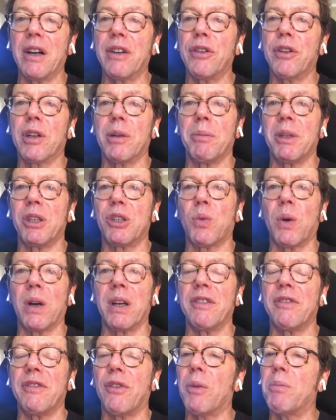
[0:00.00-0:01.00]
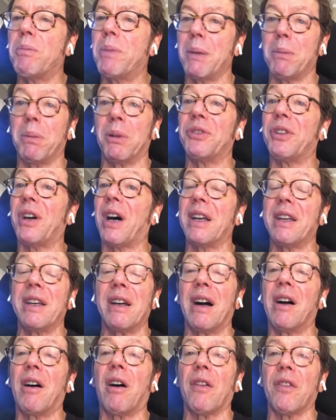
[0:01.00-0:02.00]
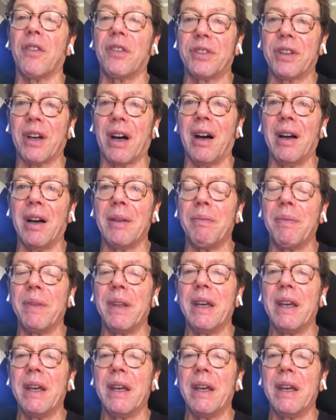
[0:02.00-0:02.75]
you could be 24. People die young all the time.